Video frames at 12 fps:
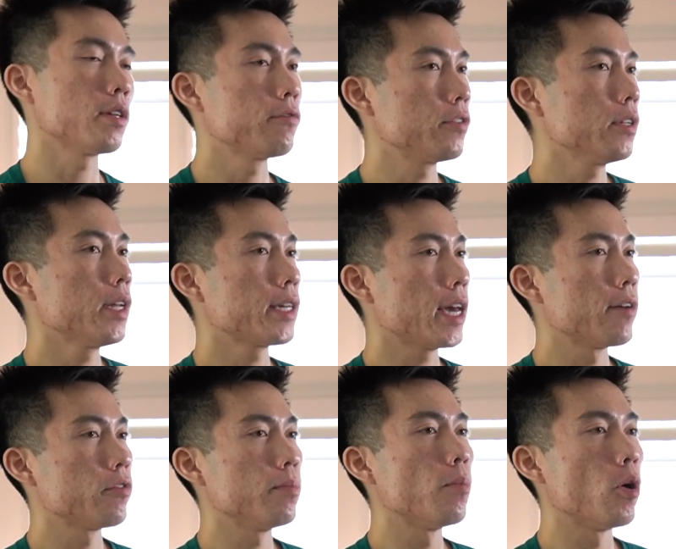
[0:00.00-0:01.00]
I feel like
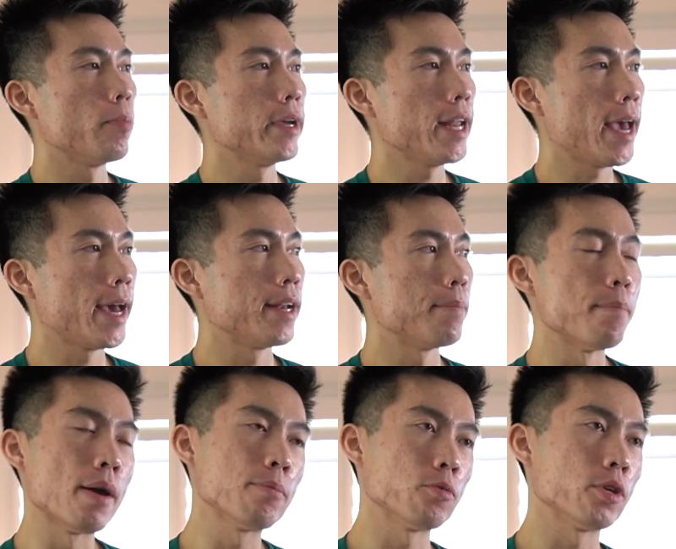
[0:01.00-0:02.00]
every moment and
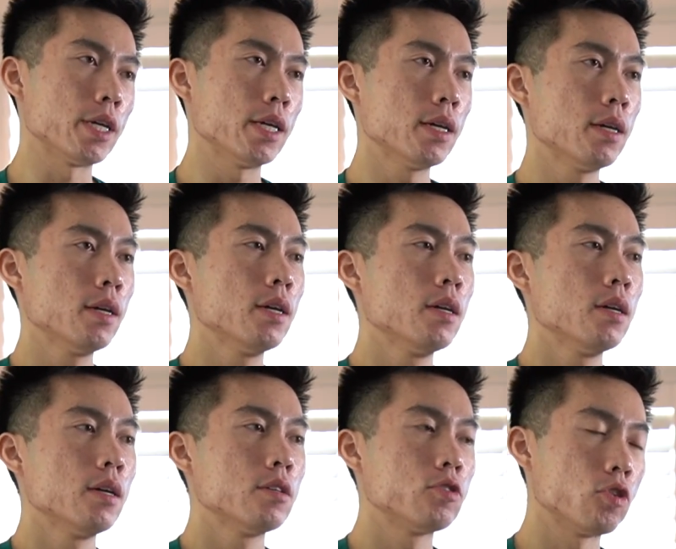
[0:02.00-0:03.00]
memory
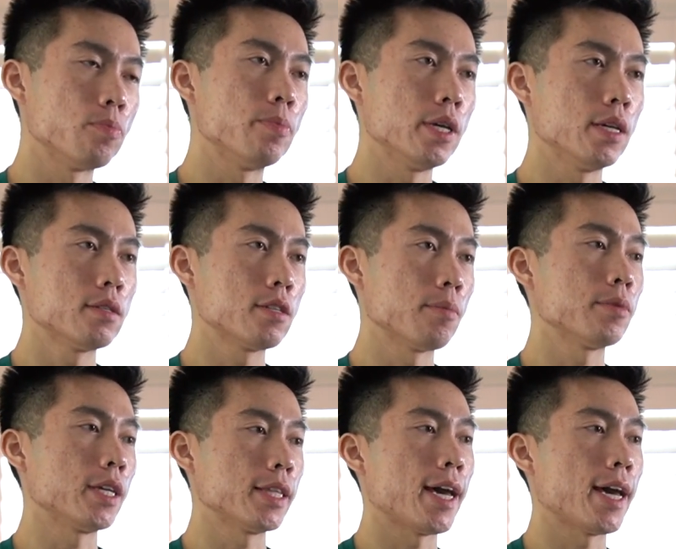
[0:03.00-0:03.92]
should be something